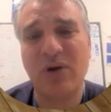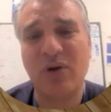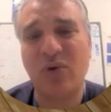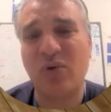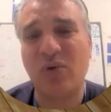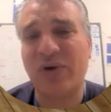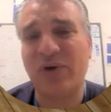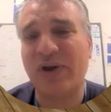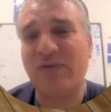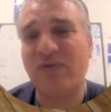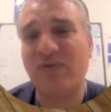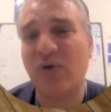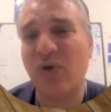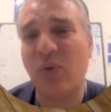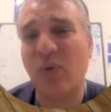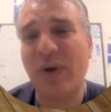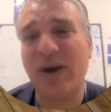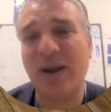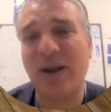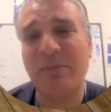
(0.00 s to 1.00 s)
or if
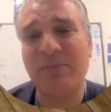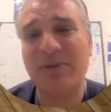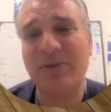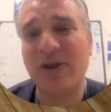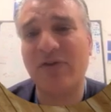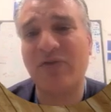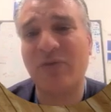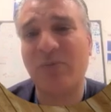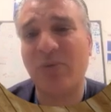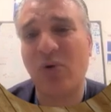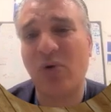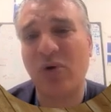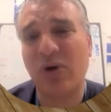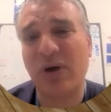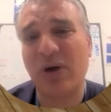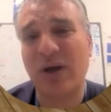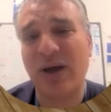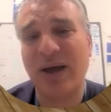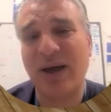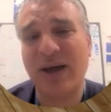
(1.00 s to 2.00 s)
lower limb nerve
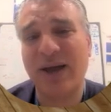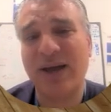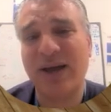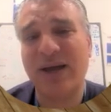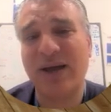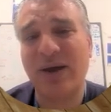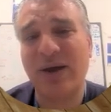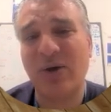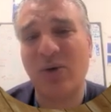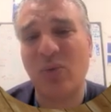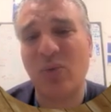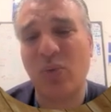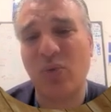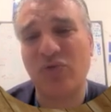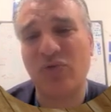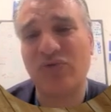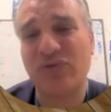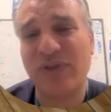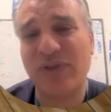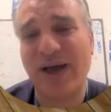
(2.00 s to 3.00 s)
block
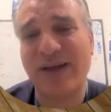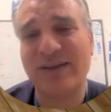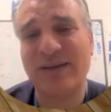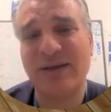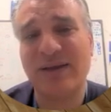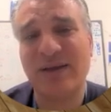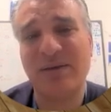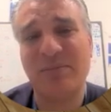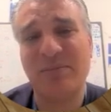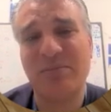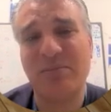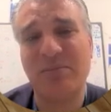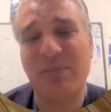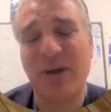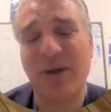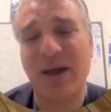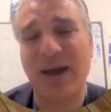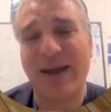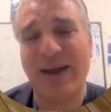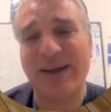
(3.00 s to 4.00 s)
was done
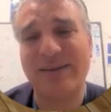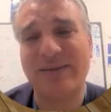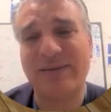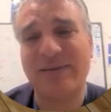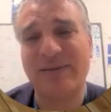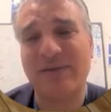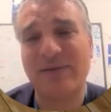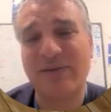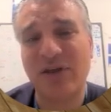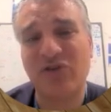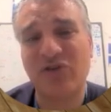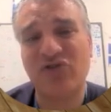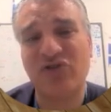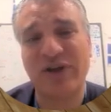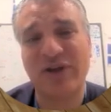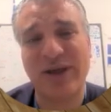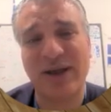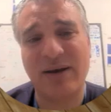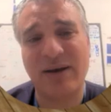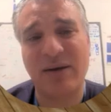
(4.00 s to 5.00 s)
and the
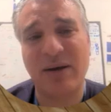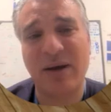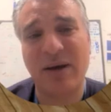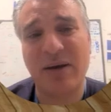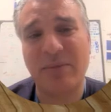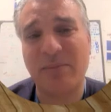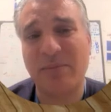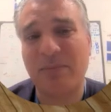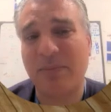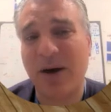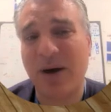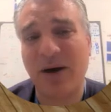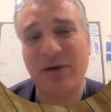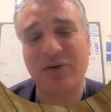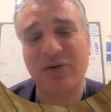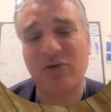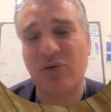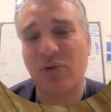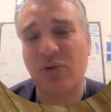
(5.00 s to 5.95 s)
surgical mark